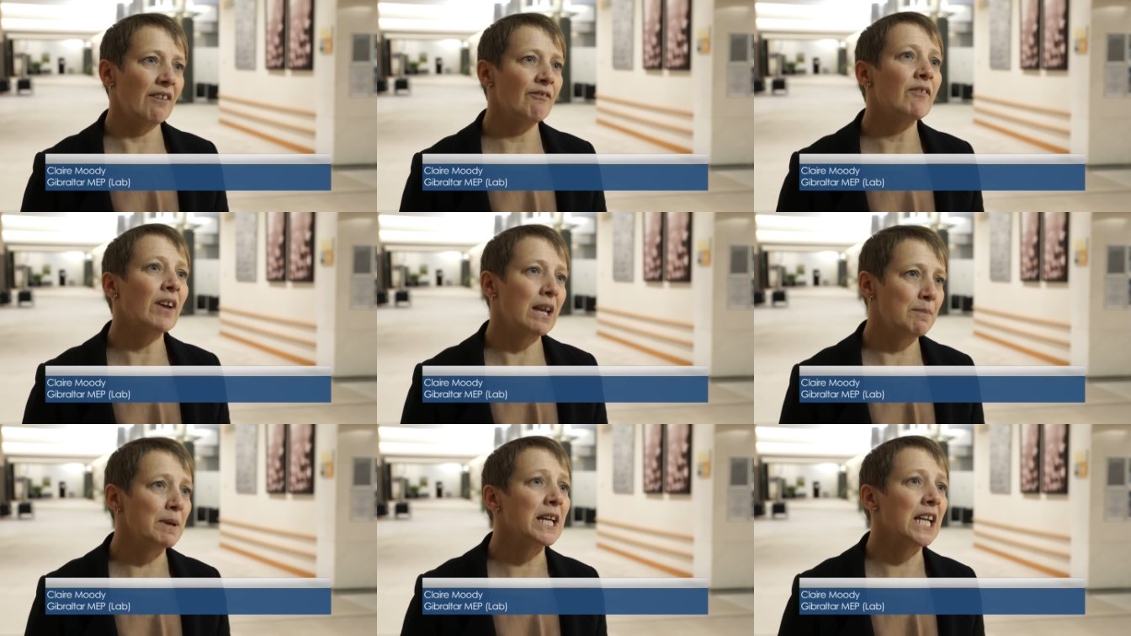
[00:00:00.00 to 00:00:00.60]

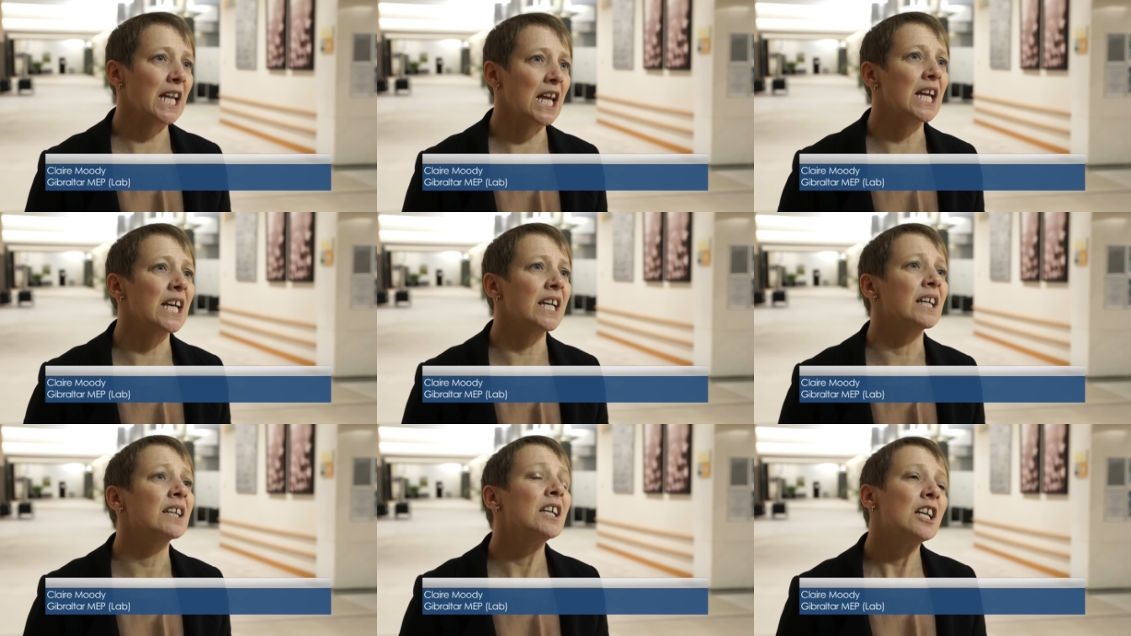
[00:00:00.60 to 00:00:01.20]
Fabian
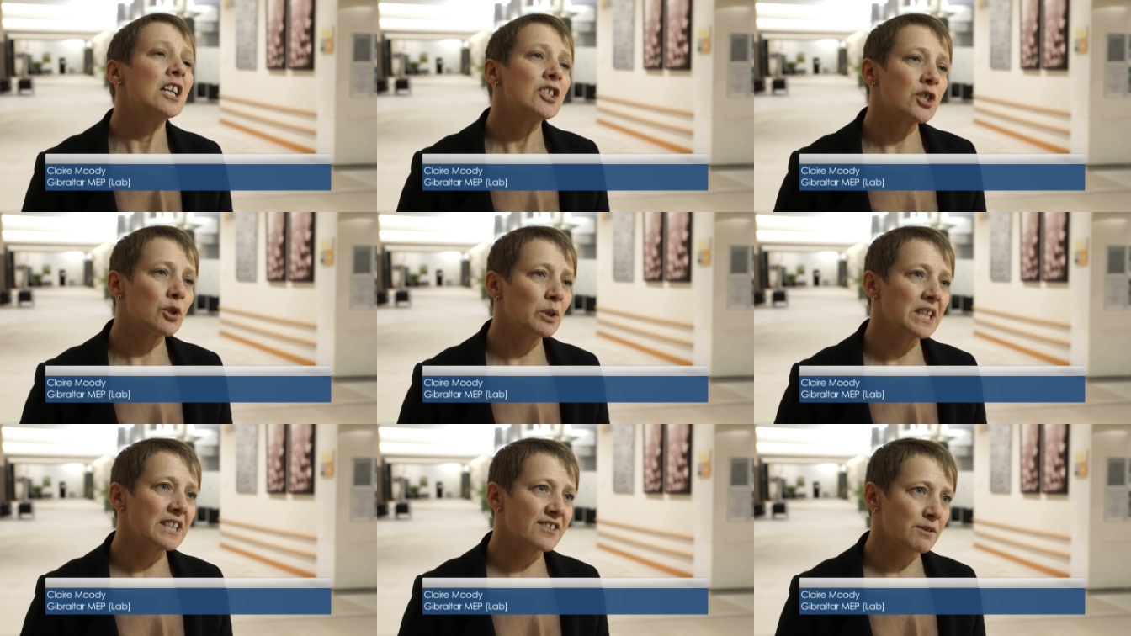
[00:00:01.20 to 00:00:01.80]
here to
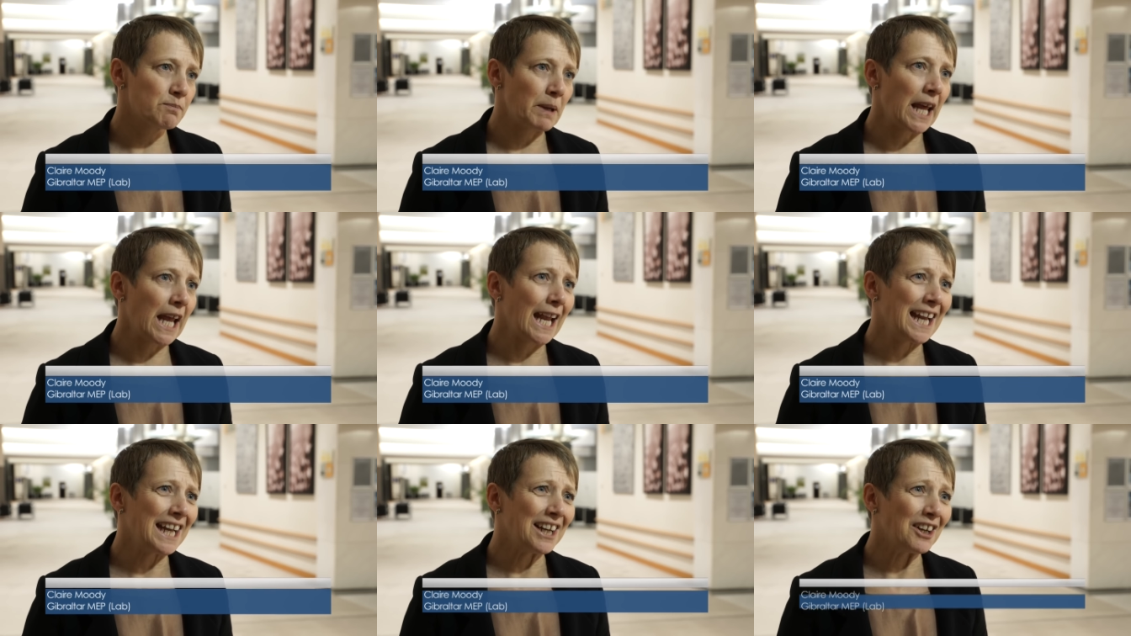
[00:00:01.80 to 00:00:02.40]

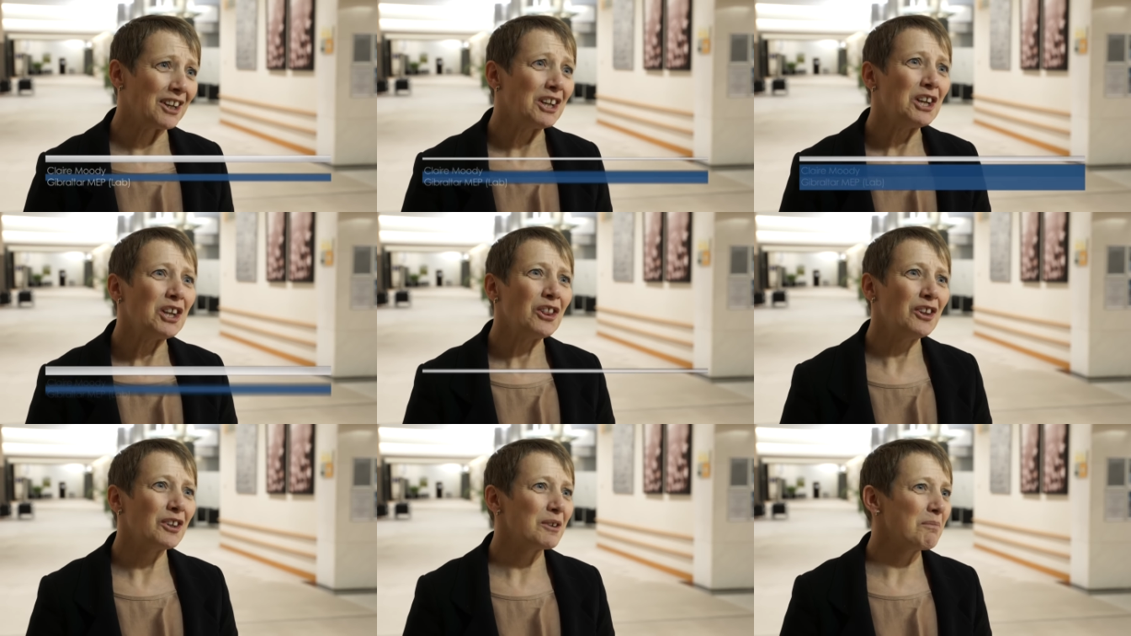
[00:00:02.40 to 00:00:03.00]
explain
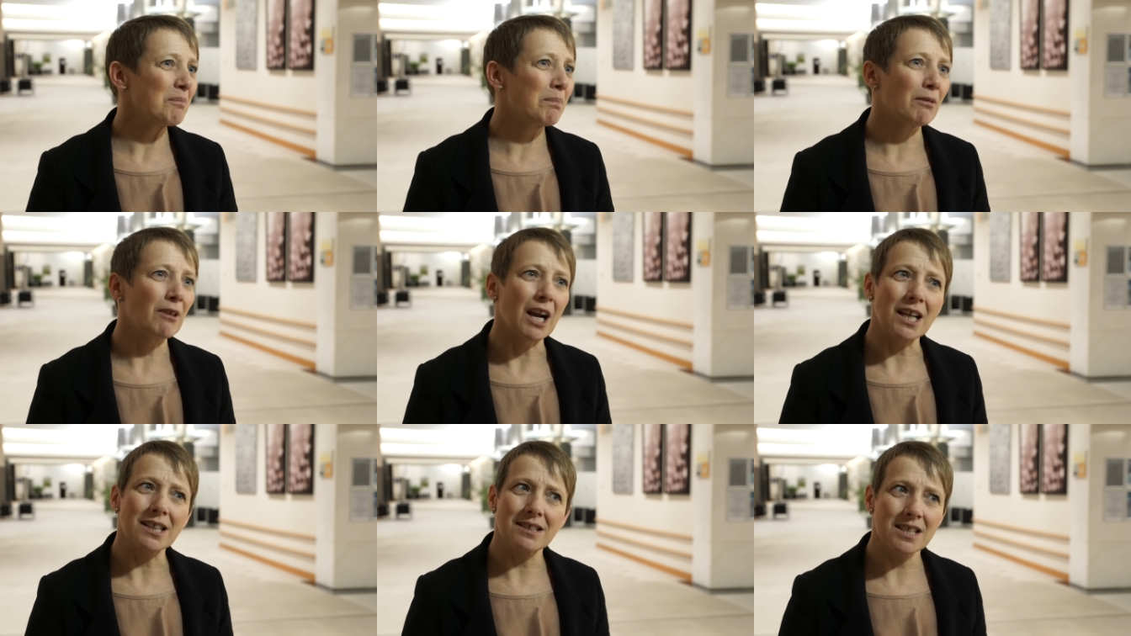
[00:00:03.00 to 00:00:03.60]
that
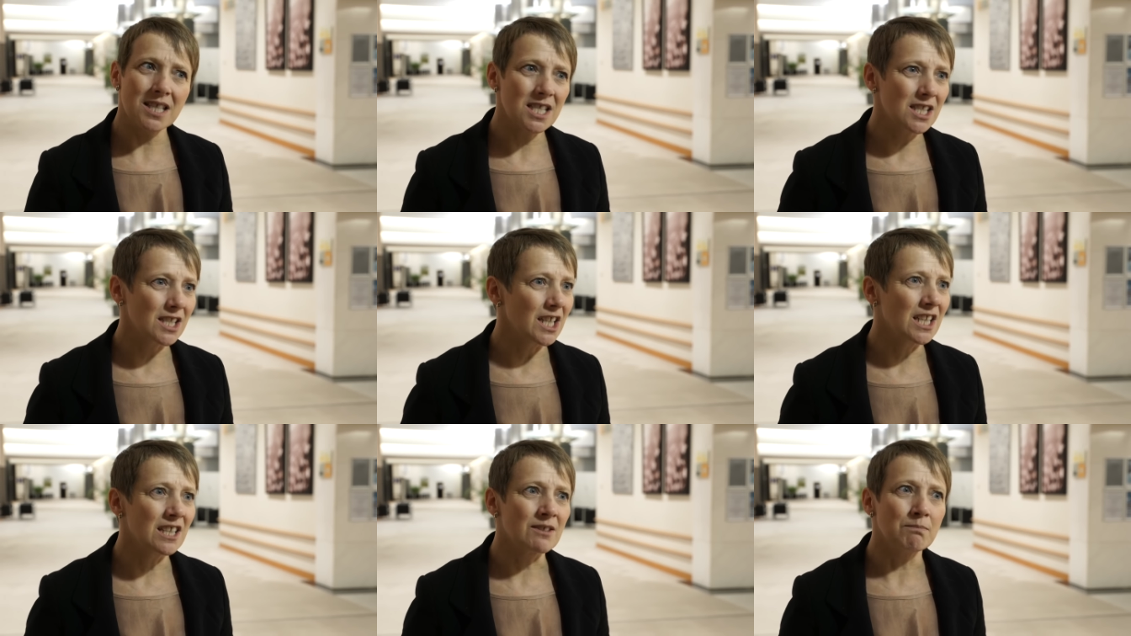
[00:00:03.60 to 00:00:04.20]
Brexit
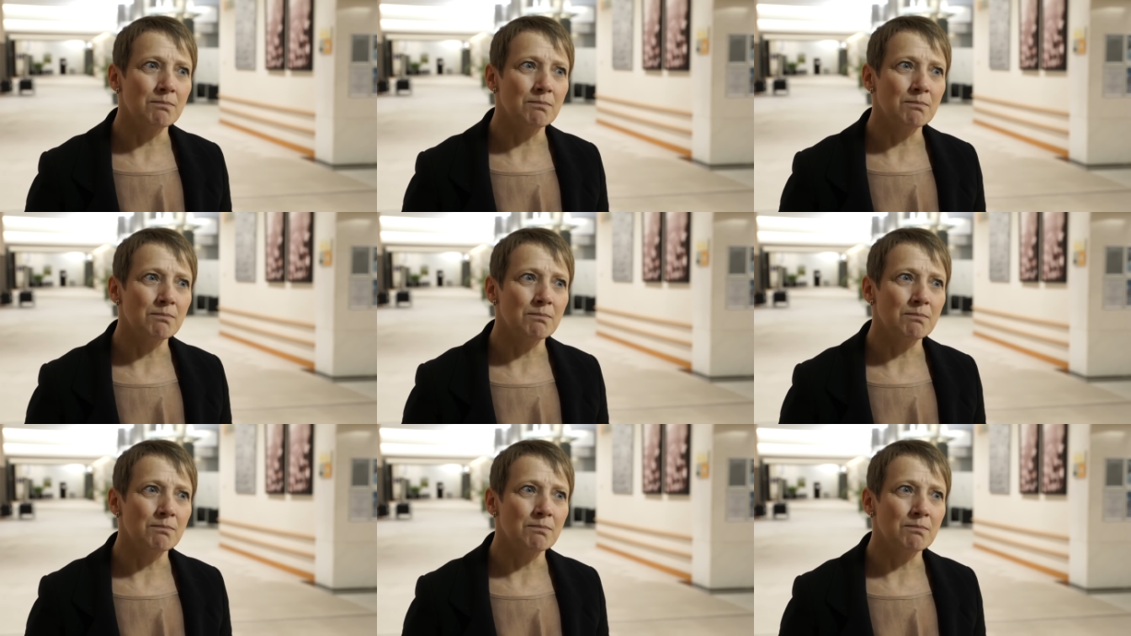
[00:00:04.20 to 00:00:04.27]
is